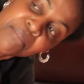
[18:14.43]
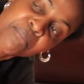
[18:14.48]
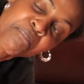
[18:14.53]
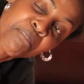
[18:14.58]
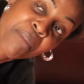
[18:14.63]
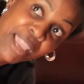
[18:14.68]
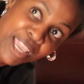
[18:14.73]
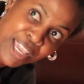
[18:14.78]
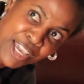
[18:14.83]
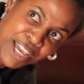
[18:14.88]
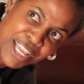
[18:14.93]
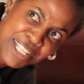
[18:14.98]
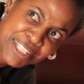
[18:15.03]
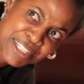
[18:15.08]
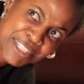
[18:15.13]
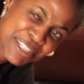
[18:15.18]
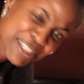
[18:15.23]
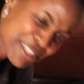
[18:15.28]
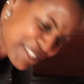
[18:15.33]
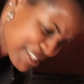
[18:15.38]
my
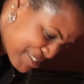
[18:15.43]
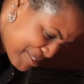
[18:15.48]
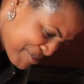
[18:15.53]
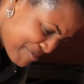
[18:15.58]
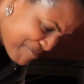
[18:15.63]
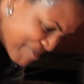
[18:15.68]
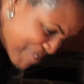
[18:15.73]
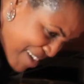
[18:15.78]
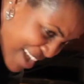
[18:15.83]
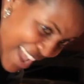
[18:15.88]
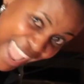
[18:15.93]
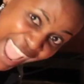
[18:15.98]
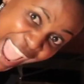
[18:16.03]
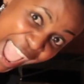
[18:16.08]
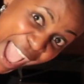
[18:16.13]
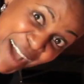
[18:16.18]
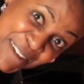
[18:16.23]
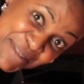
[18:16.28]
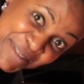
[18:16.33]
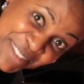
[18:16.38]
guts, my
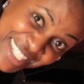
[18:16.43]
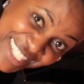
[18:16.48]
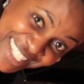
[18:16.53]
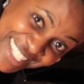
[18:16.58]
abs.